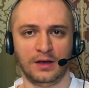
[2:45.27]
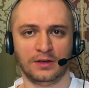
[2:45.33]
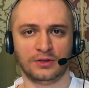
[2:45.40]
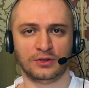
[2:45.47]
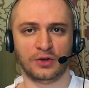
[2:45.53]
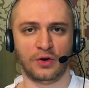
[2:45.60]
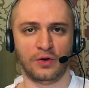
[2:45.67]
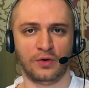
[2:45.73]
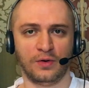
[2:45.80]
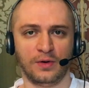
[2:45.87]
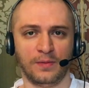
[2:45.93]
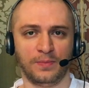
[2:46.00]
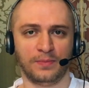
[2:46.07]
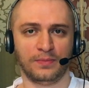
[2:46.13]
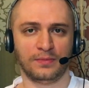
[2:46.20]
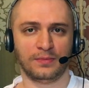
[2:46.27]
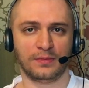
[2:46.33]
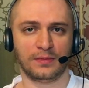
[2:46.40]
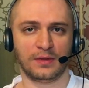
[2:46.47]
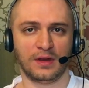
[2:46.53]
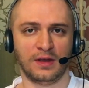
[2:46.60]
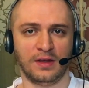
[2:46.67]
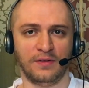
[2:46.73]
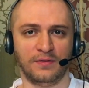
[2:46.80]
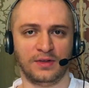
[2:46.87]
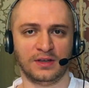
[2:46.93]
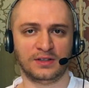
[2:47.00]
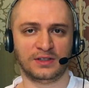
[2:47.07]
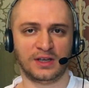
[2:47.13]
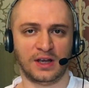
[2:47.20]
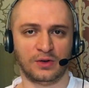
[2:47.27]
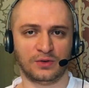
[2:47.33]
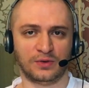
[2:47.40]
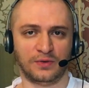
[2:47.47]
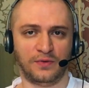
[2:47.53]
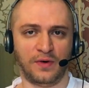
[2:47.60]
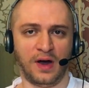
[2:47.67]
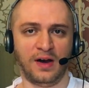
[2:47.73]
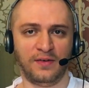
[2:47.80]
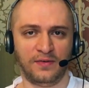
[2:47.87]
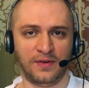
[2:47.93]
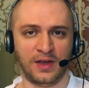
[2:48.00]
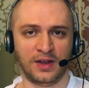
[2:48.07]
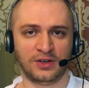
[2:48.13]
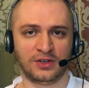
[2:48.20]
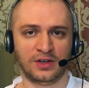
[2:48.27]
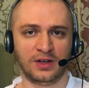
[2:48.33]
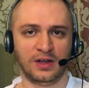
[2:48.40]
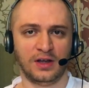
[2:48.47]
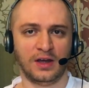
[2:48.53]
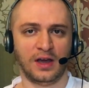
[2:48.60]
So, if this sounds far fetched,